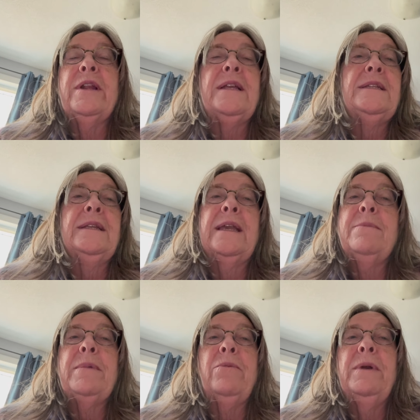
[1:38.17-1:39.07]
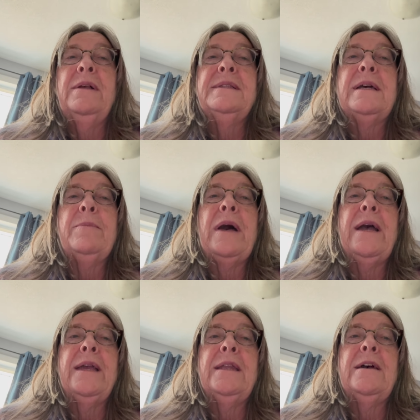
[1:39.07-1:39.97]
I didn't get my wheels up
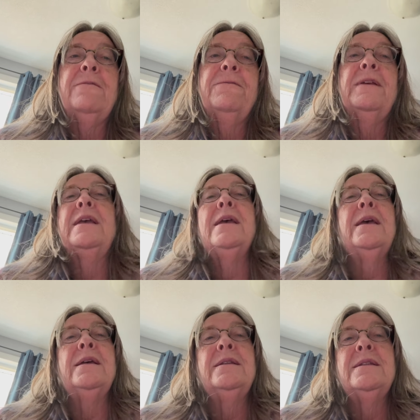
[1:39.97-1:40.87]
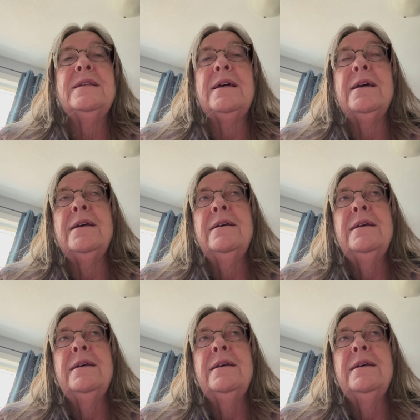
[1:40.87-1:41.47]
high enough and uh,